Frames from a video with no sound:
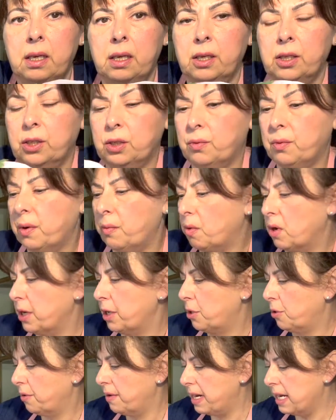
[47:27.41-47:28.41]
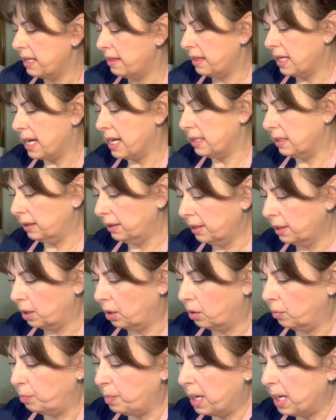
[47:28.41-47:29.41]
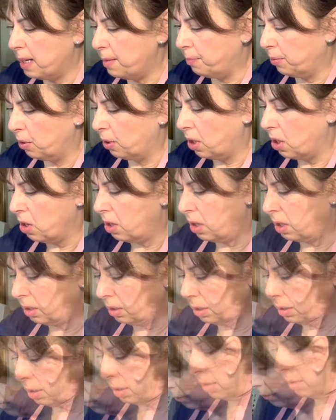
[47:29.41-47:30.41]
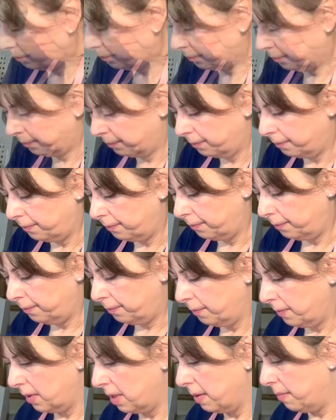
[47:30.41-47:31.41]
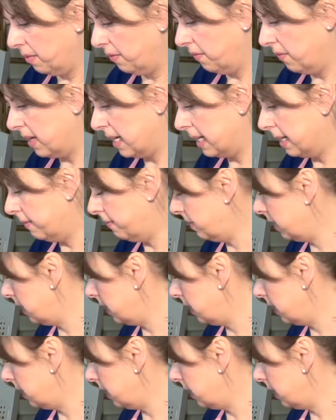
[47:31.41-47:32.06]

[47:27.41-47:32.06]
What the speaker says: So we want to create that little paper collar, number 5.